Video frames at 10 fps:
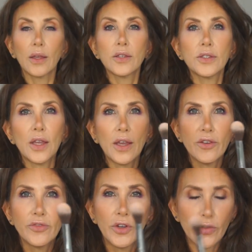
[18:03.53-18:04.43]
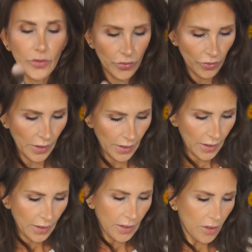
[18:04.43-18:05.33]
It's the F oh three.
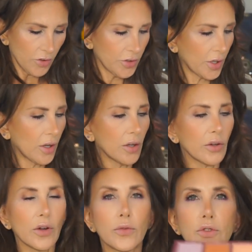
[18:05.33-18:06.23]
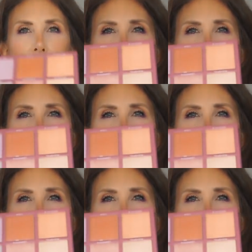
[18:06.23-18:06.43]
And here's the color I was